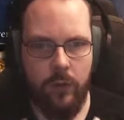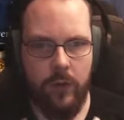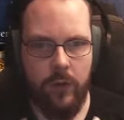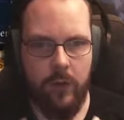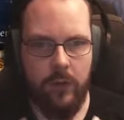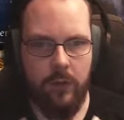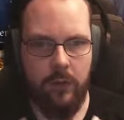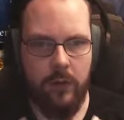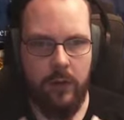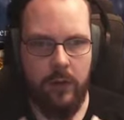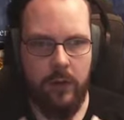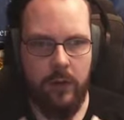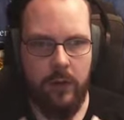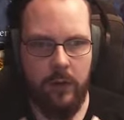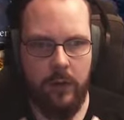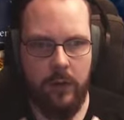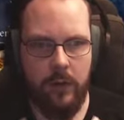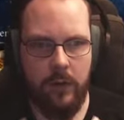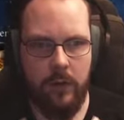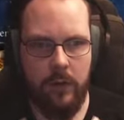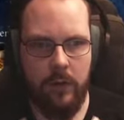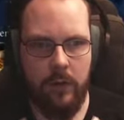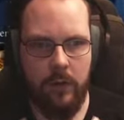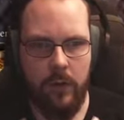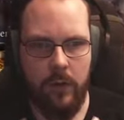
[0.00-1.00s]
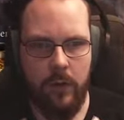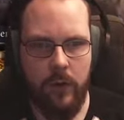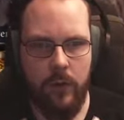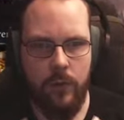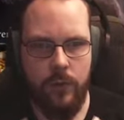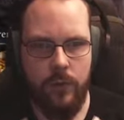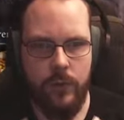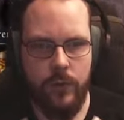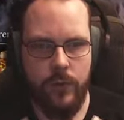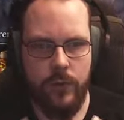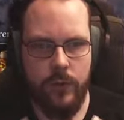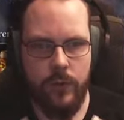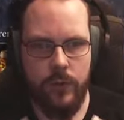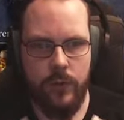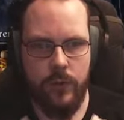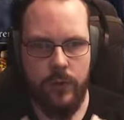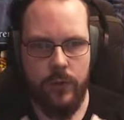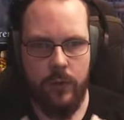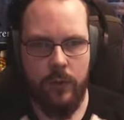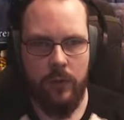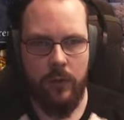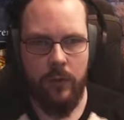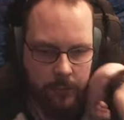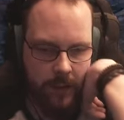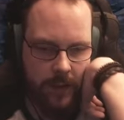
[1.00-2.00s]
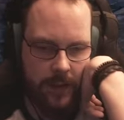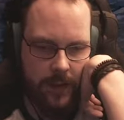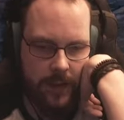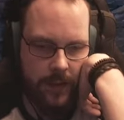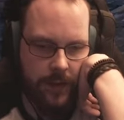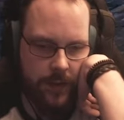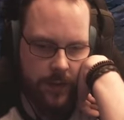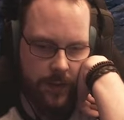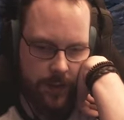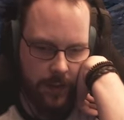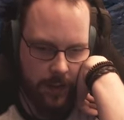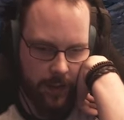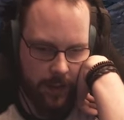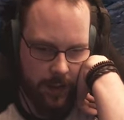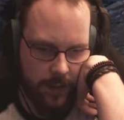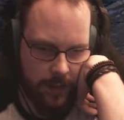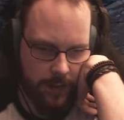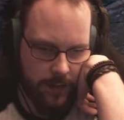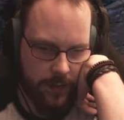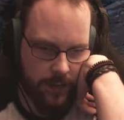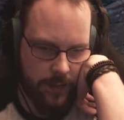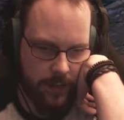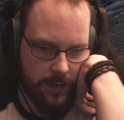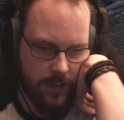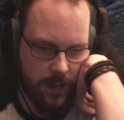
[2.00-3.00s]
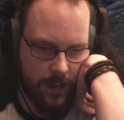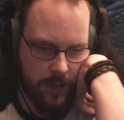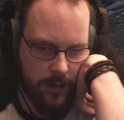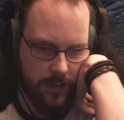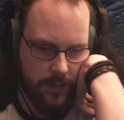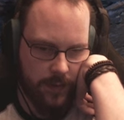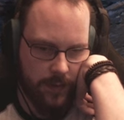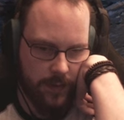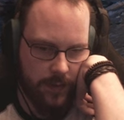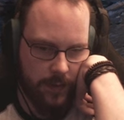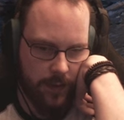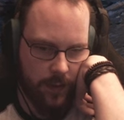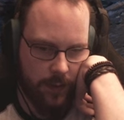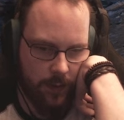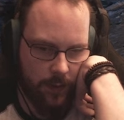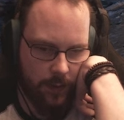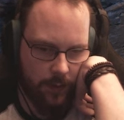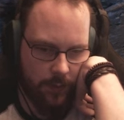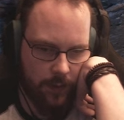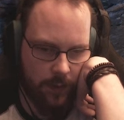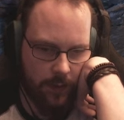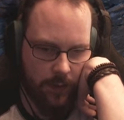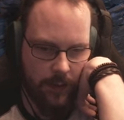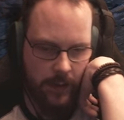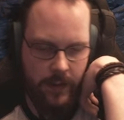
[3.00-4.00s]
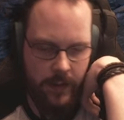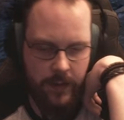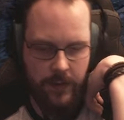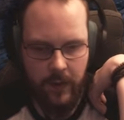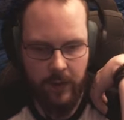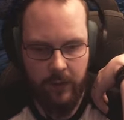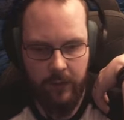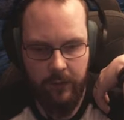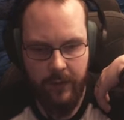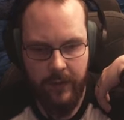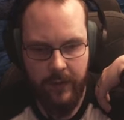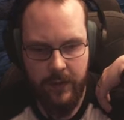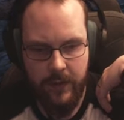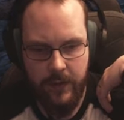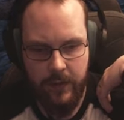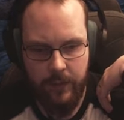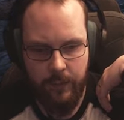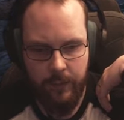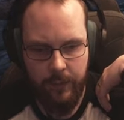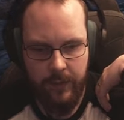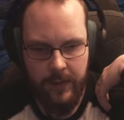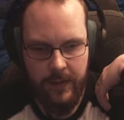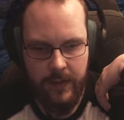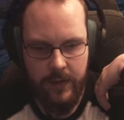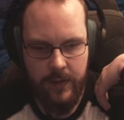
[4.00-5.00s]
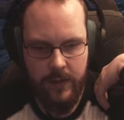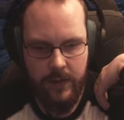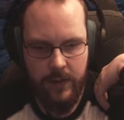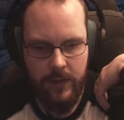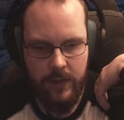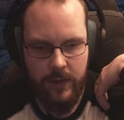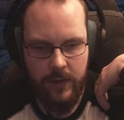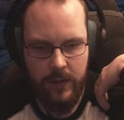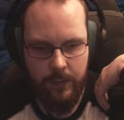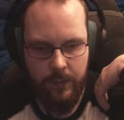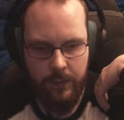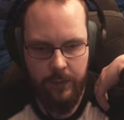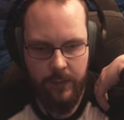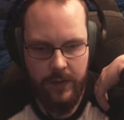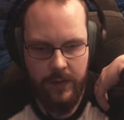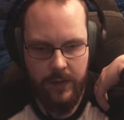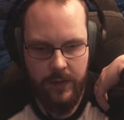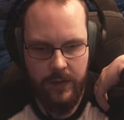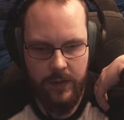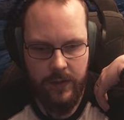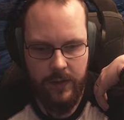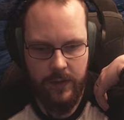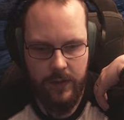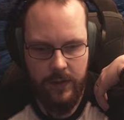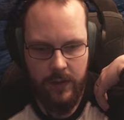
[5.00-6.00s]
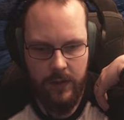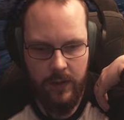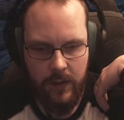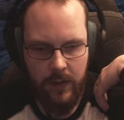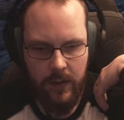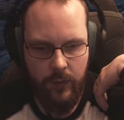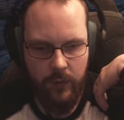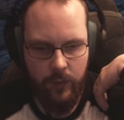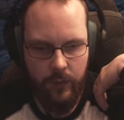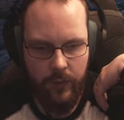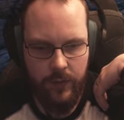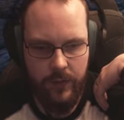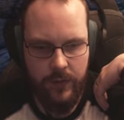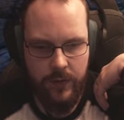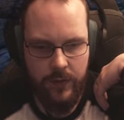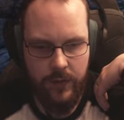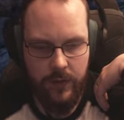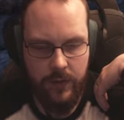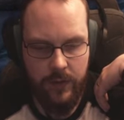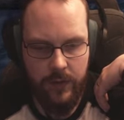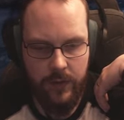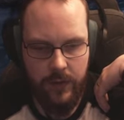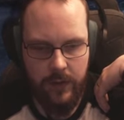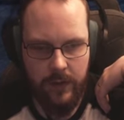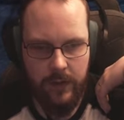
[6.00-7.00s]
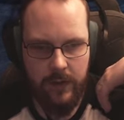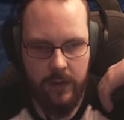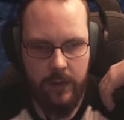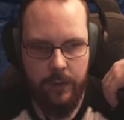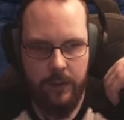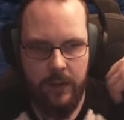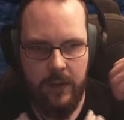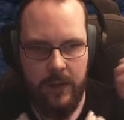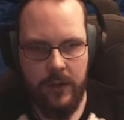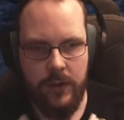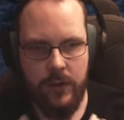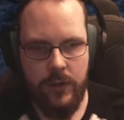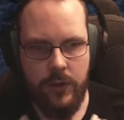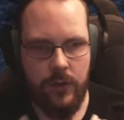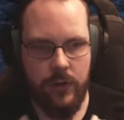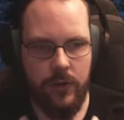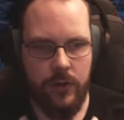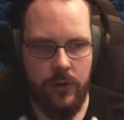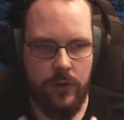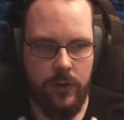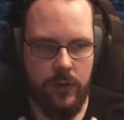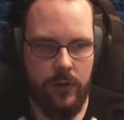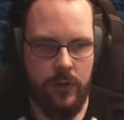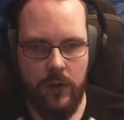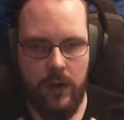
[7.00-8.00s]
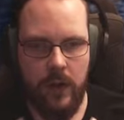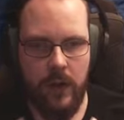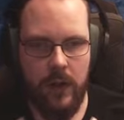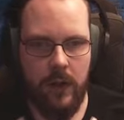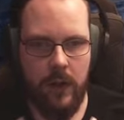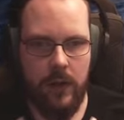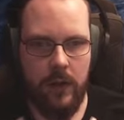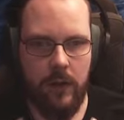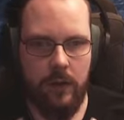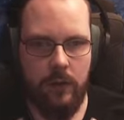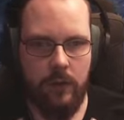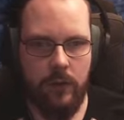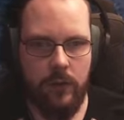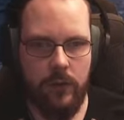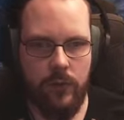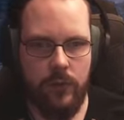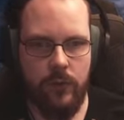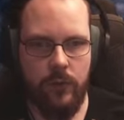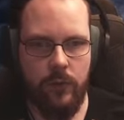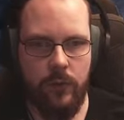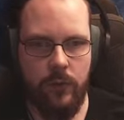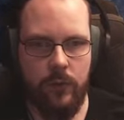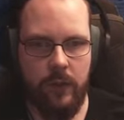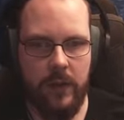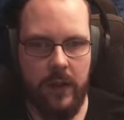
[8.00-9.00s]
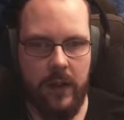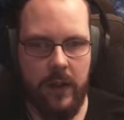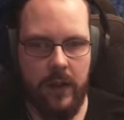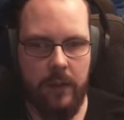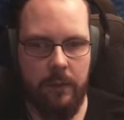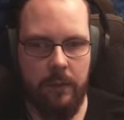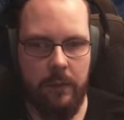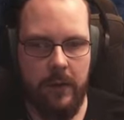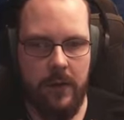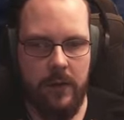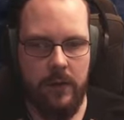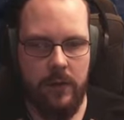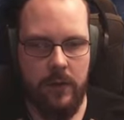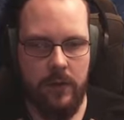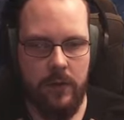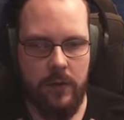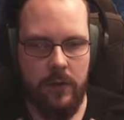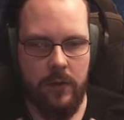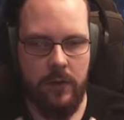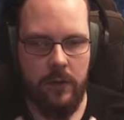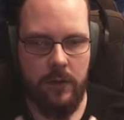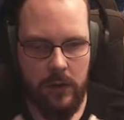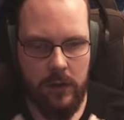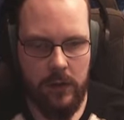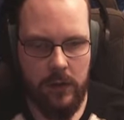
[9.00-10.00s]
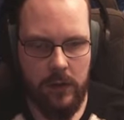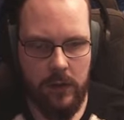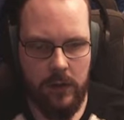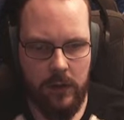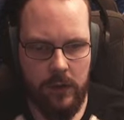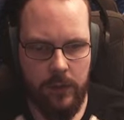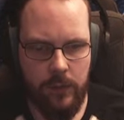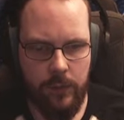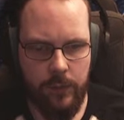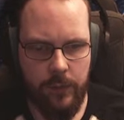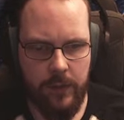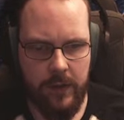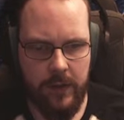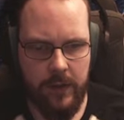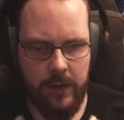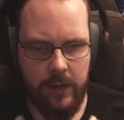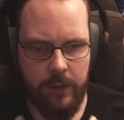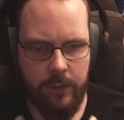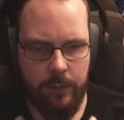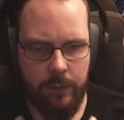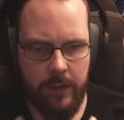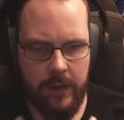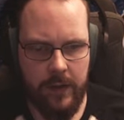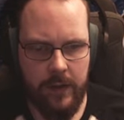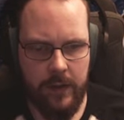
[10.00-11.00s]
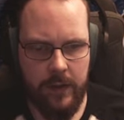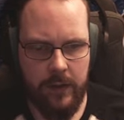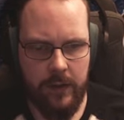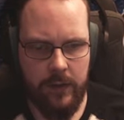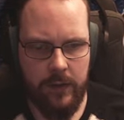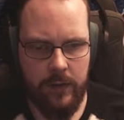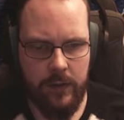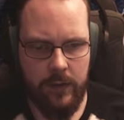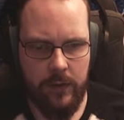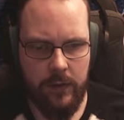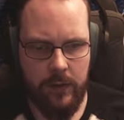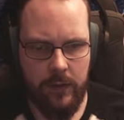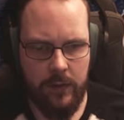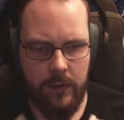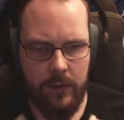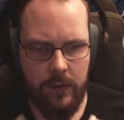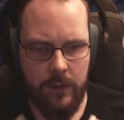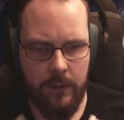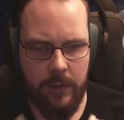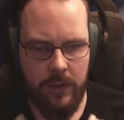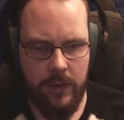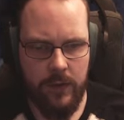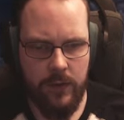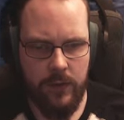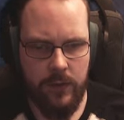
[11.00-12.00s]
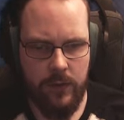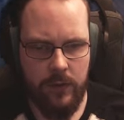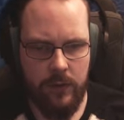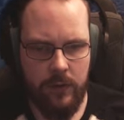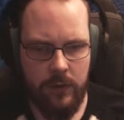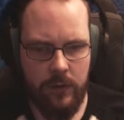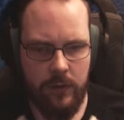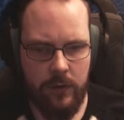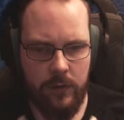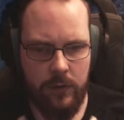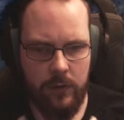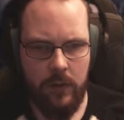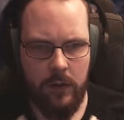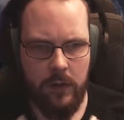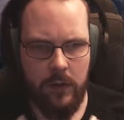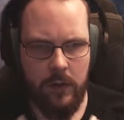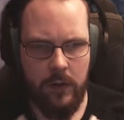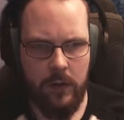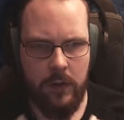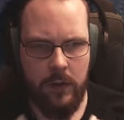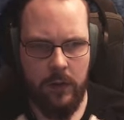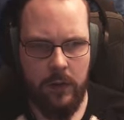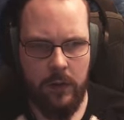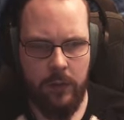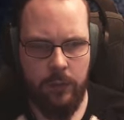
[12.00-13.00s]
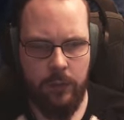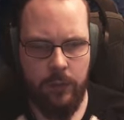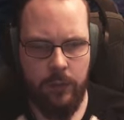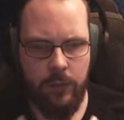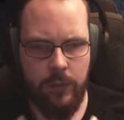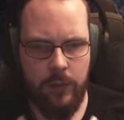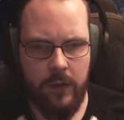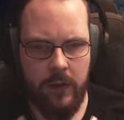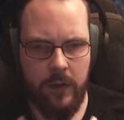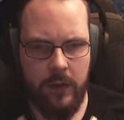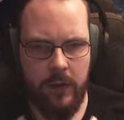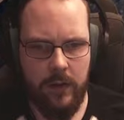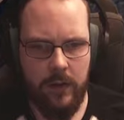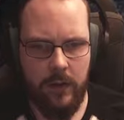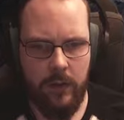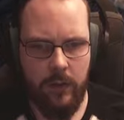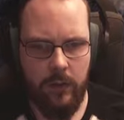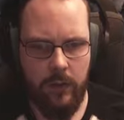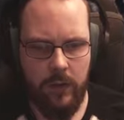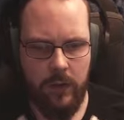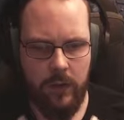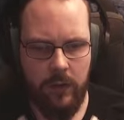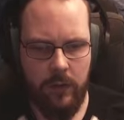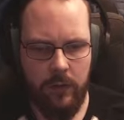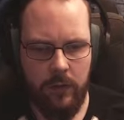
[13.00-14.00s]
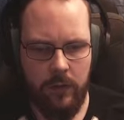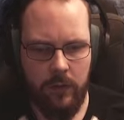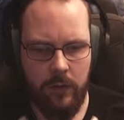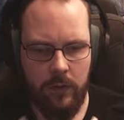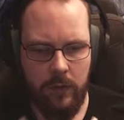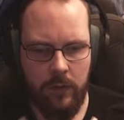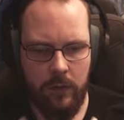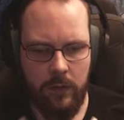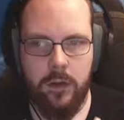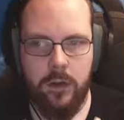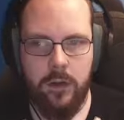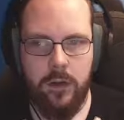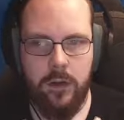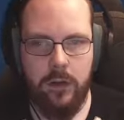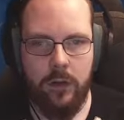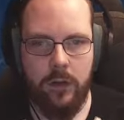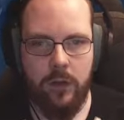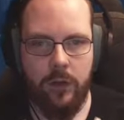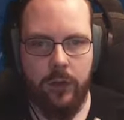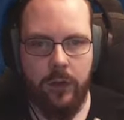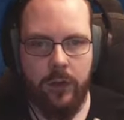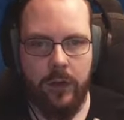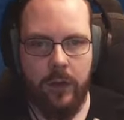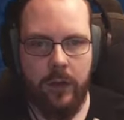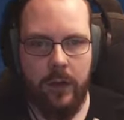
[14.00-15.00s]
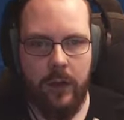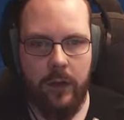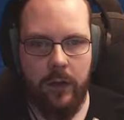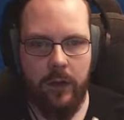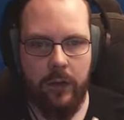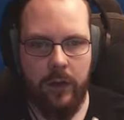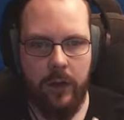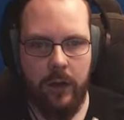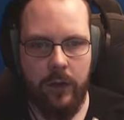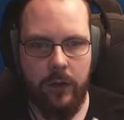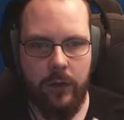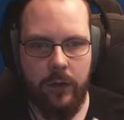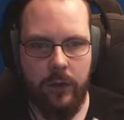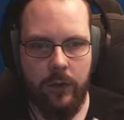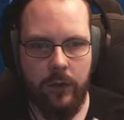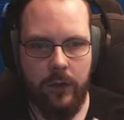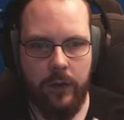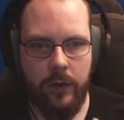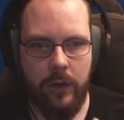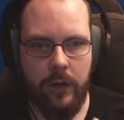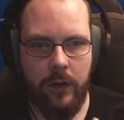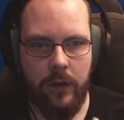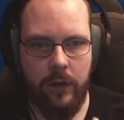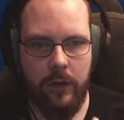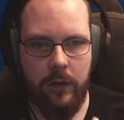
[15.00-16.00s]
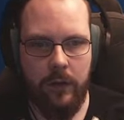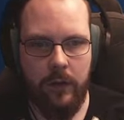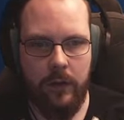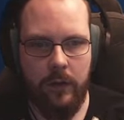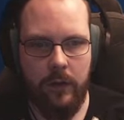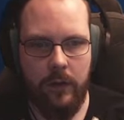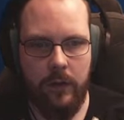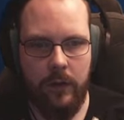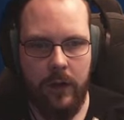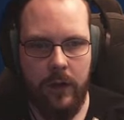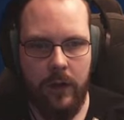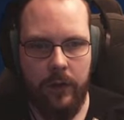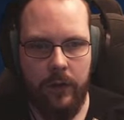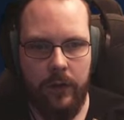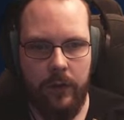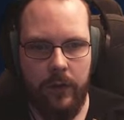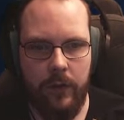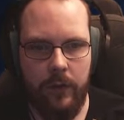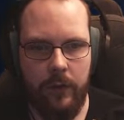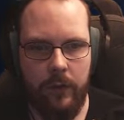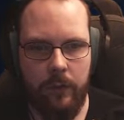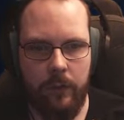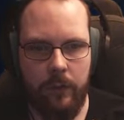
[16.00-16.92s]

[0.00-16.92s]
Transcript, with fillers: We have here then, ghost. Please, I can't stand the sound. I need salvation. Please stop, desist. Richard, elimination. Okay, I'm not sure what that meant. Uh, protecting Pete. Elimination. Okay, can I put that down here? Okay, nothing down here other than death.